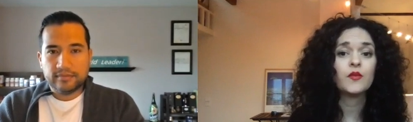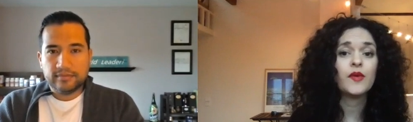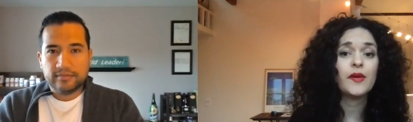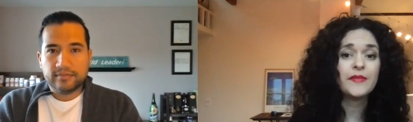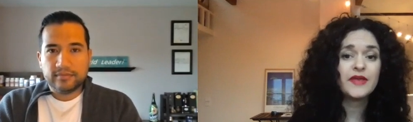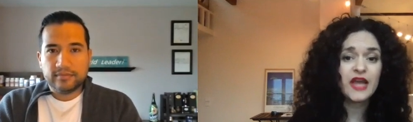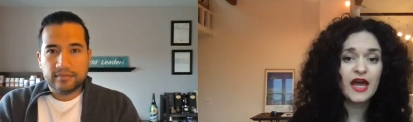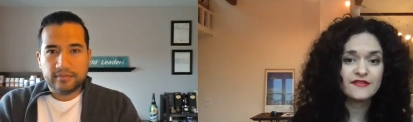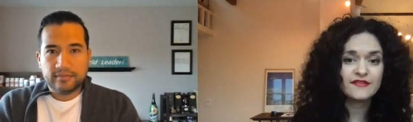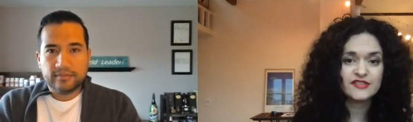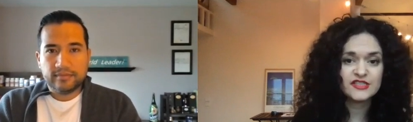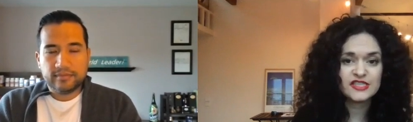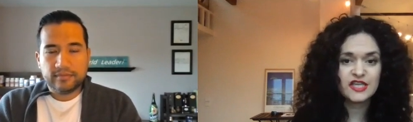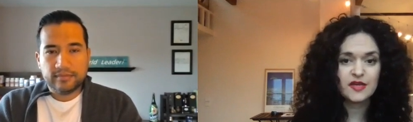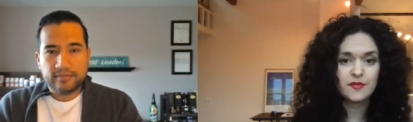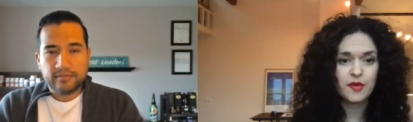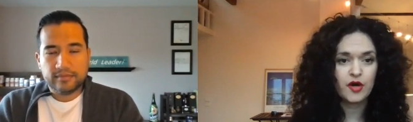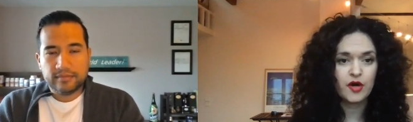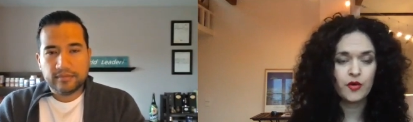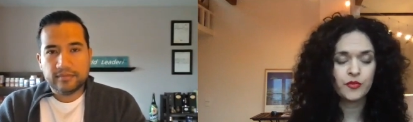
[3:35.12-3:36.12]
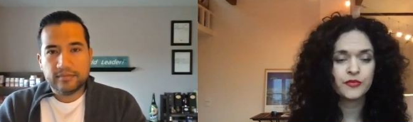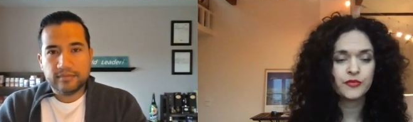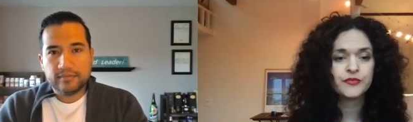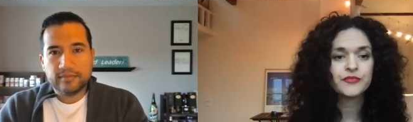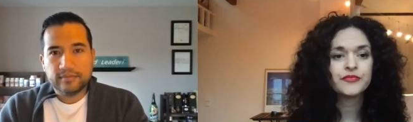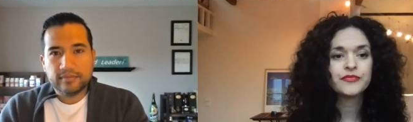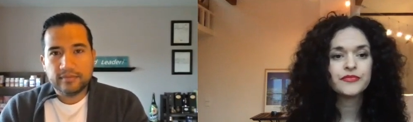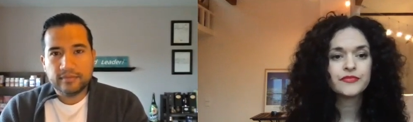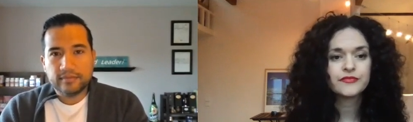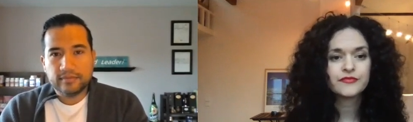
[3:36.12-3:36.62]
Speaker 1: women have SIBO?
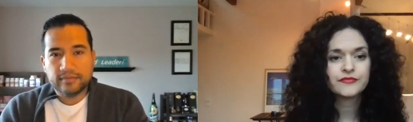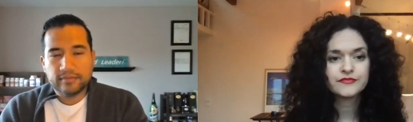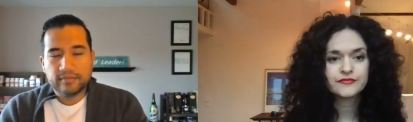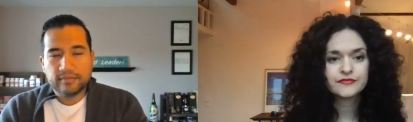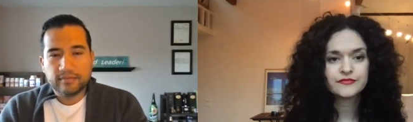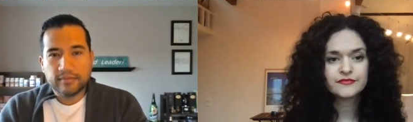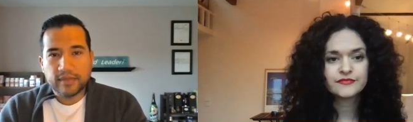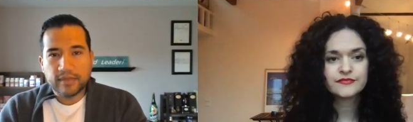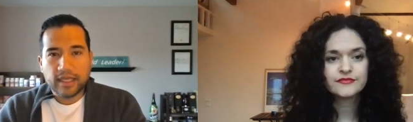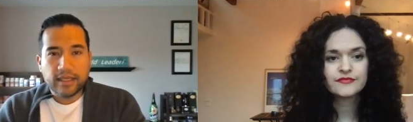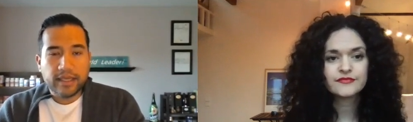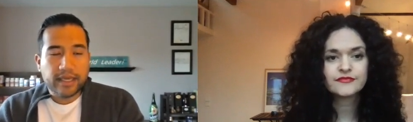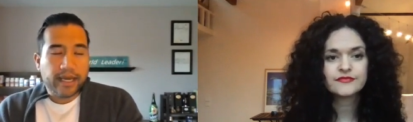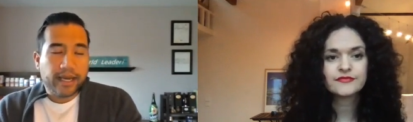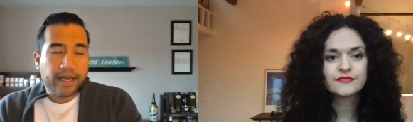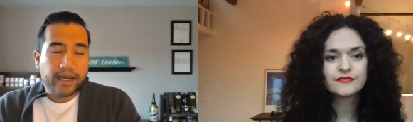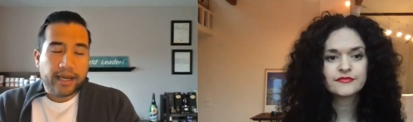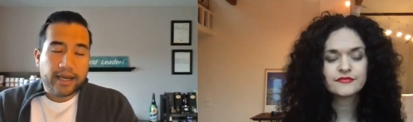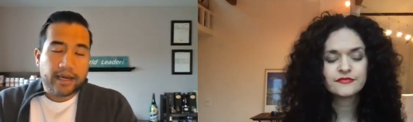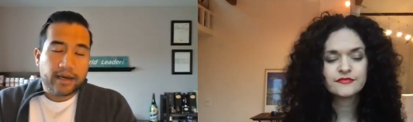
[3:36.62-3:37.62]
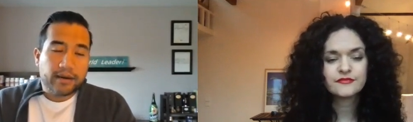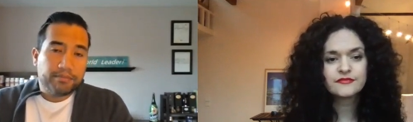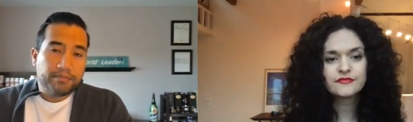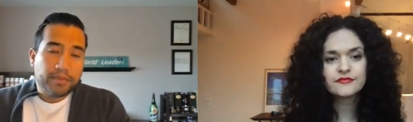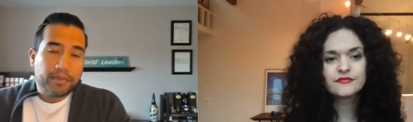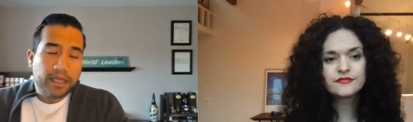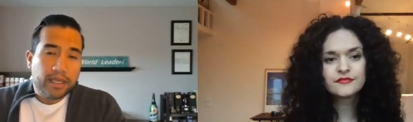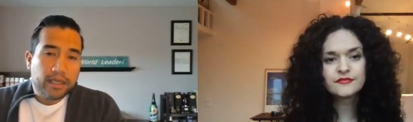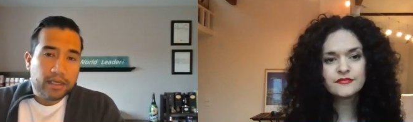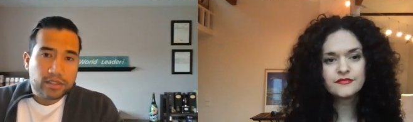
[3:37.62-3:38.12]
Speaker 2: Yeah, um,
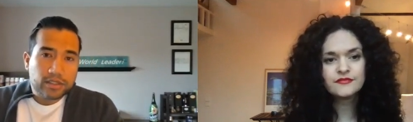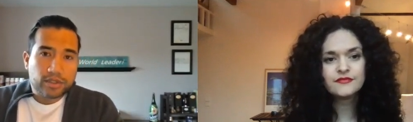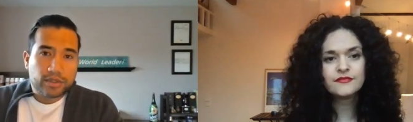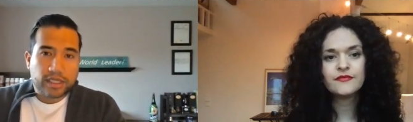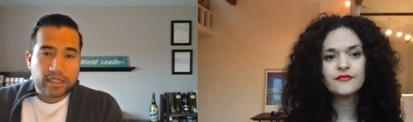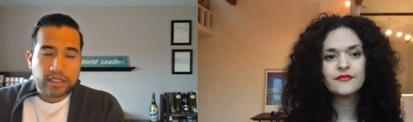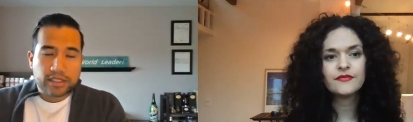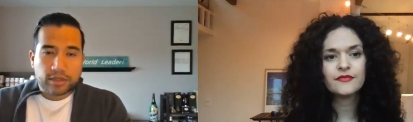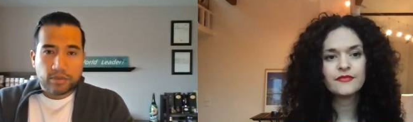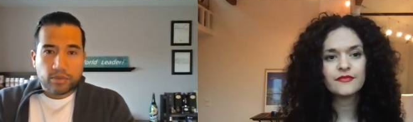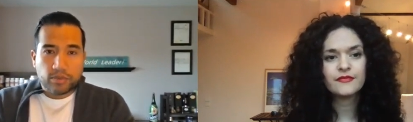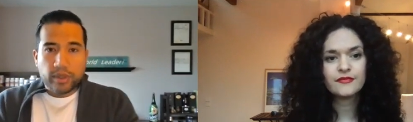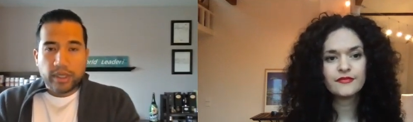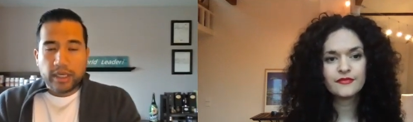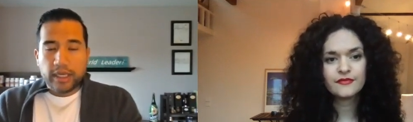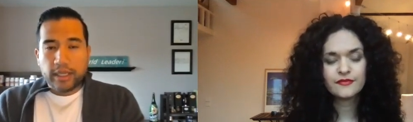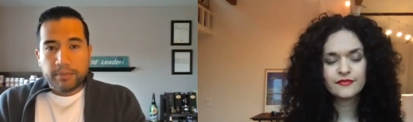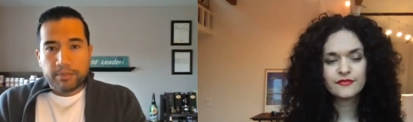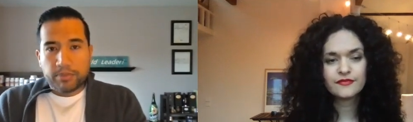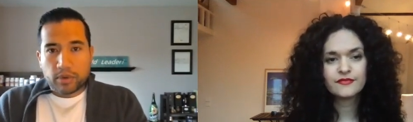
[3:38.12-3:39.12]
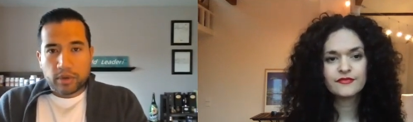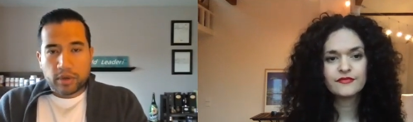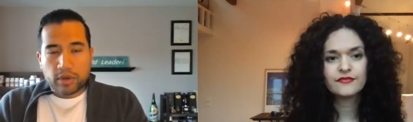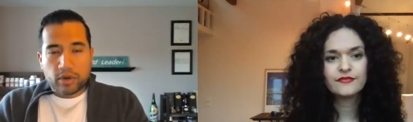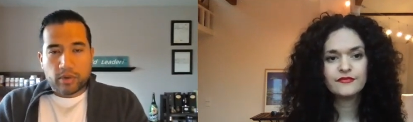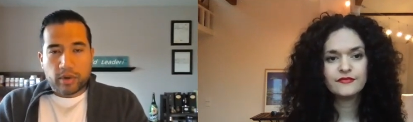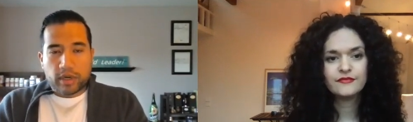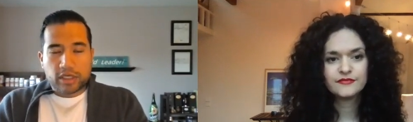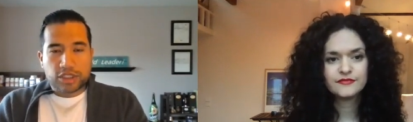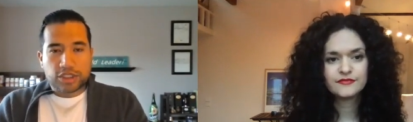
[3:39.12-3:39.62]
so that's a really important
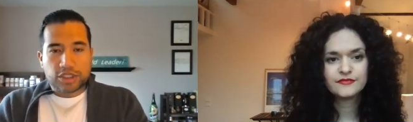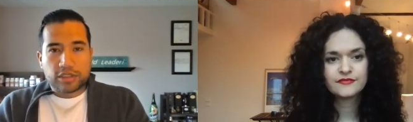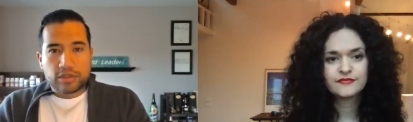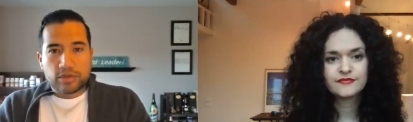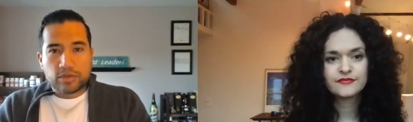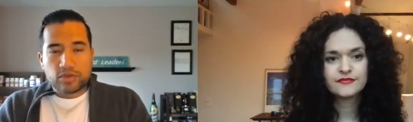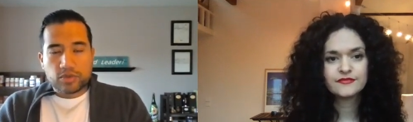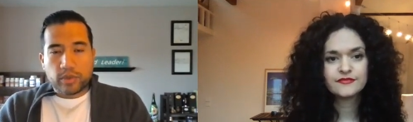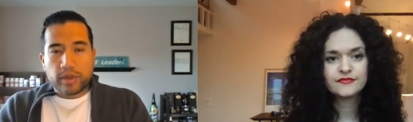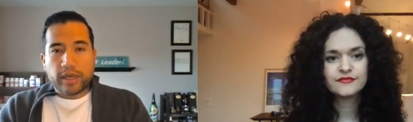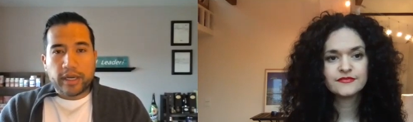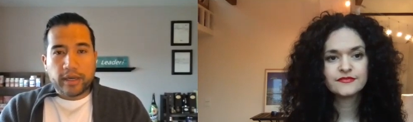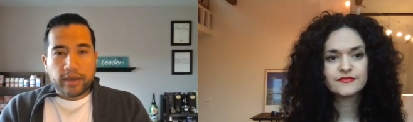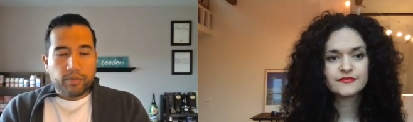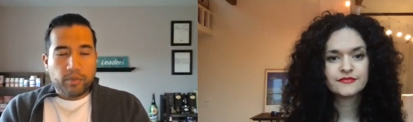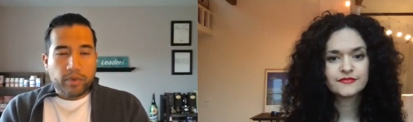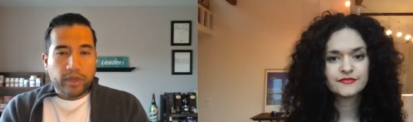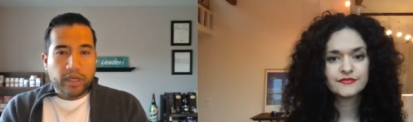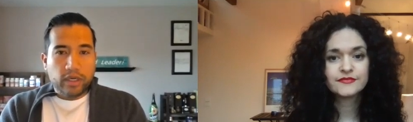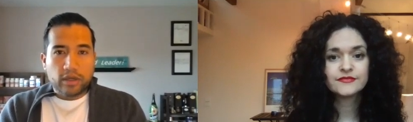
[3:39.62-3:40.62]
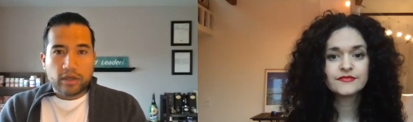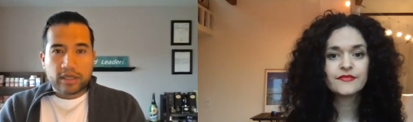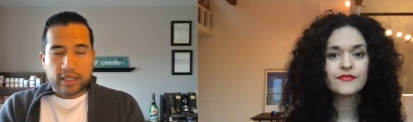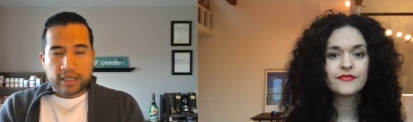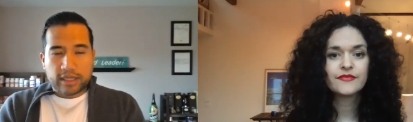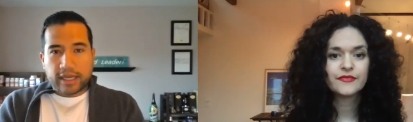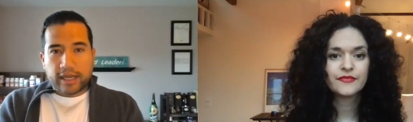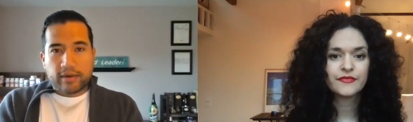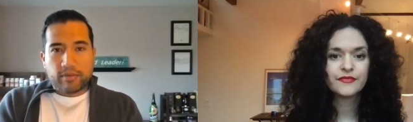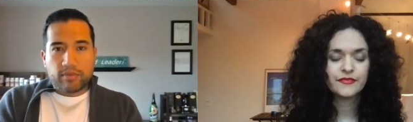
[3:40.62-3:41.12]
question. So, and we looked at
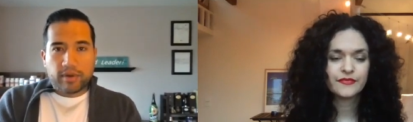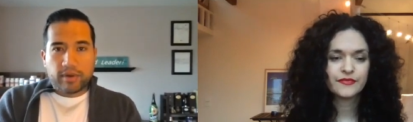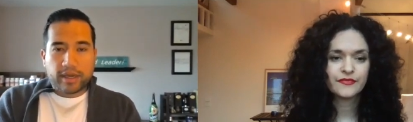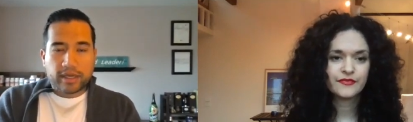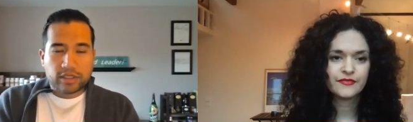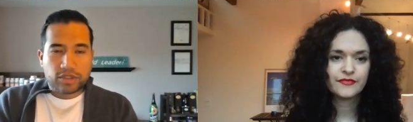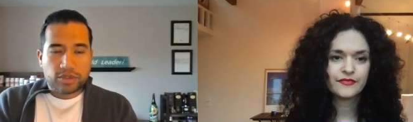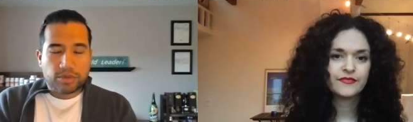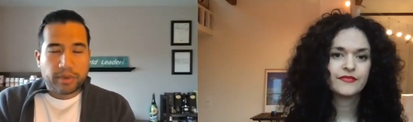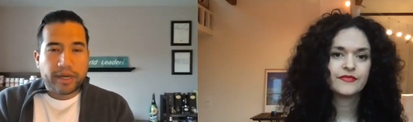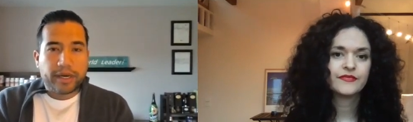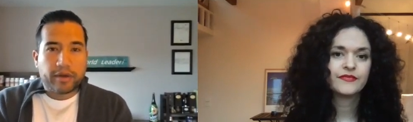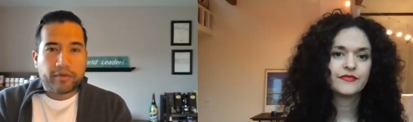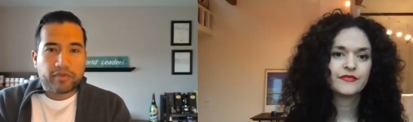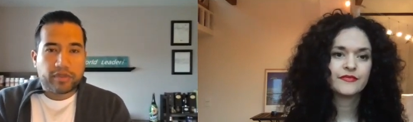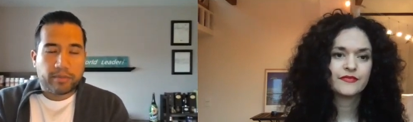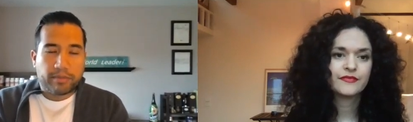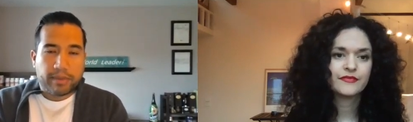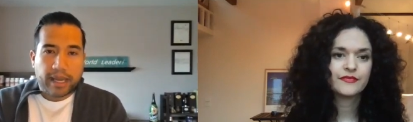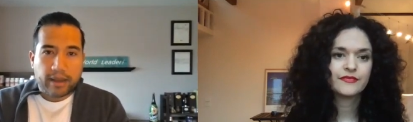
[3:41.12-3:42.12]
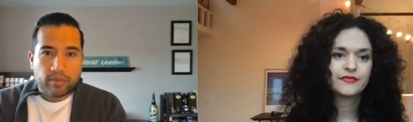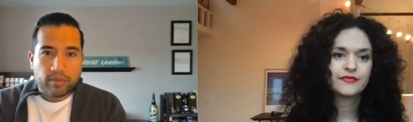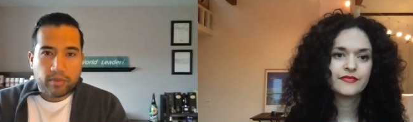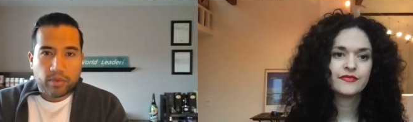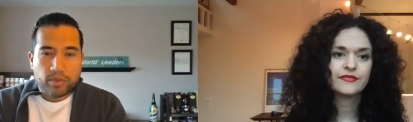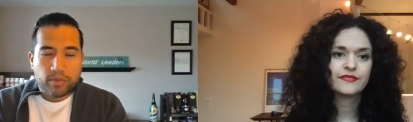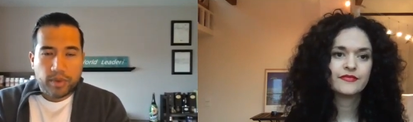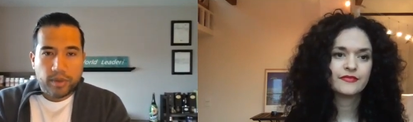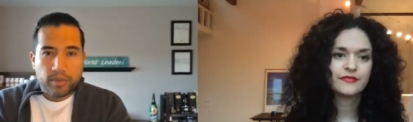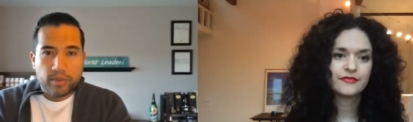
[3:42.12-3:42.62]
that actually right off the bat
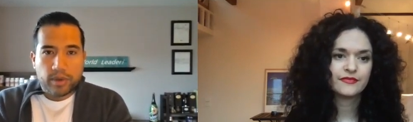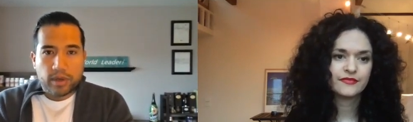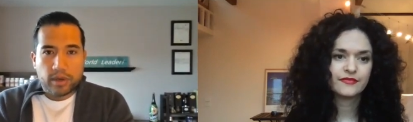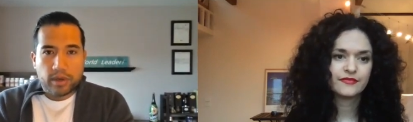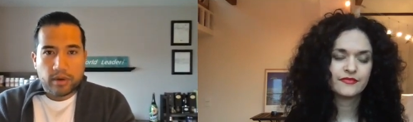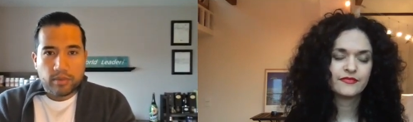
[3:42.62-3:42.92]
when we were